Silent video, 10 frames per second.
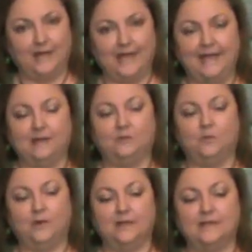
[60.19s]
And
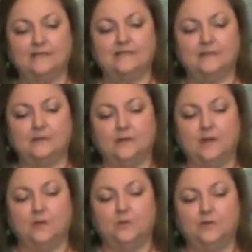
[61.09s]
what it is,
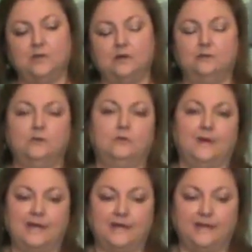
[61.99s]
when you go through
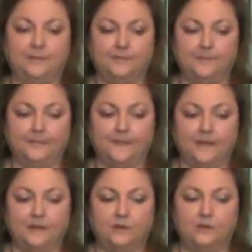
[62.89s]
Reiki,
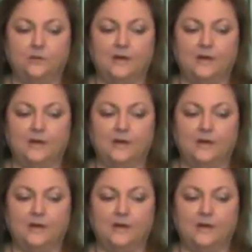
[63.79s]
you